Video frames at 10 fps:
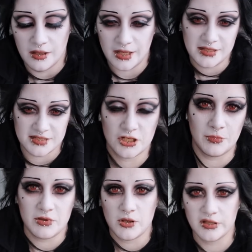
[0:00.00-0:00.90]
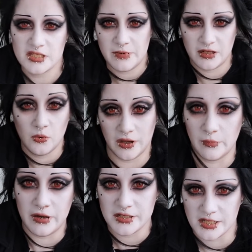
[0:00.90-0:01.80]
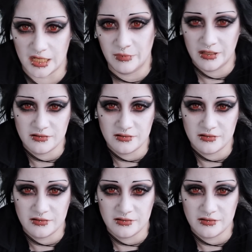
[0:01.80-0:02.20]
it's a shop that you can spend quite a bit of time in.